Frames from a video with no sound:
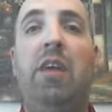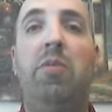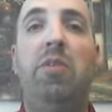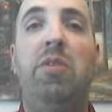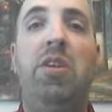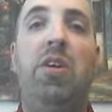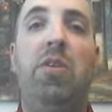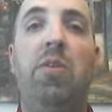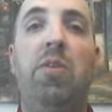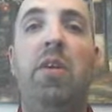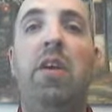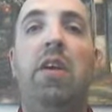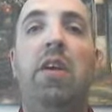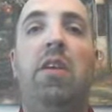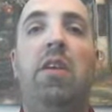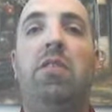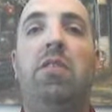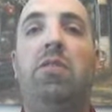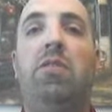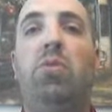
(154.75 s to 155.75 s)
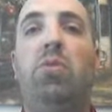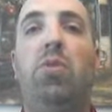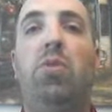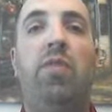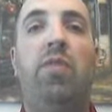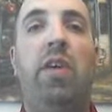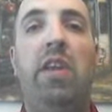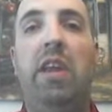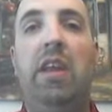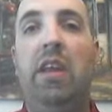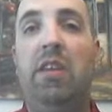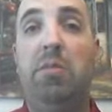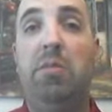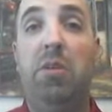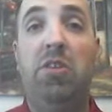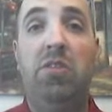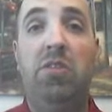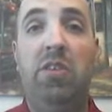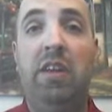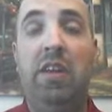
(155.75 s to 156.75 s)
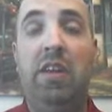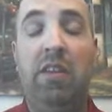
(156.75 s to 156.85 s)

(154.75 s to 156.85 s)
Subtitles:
And we know school funding, especially